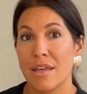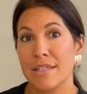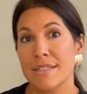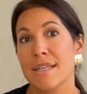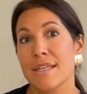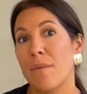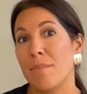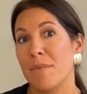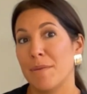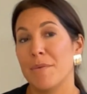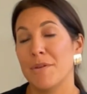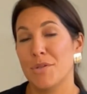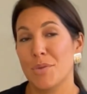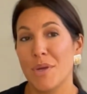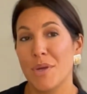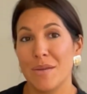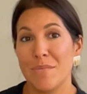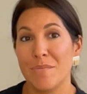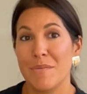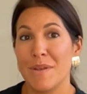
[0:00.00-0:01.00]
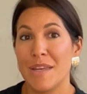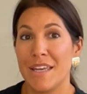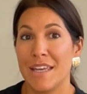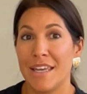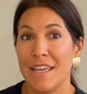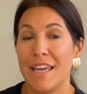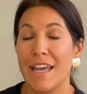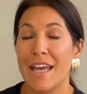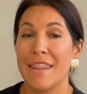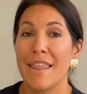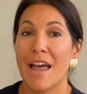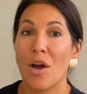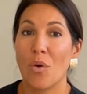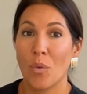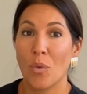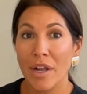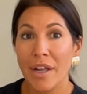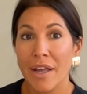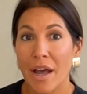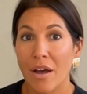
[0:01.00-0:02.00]
is coming between me and that
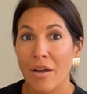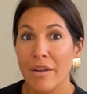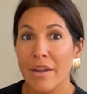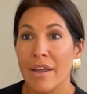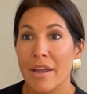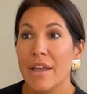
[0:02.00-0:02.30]
workout,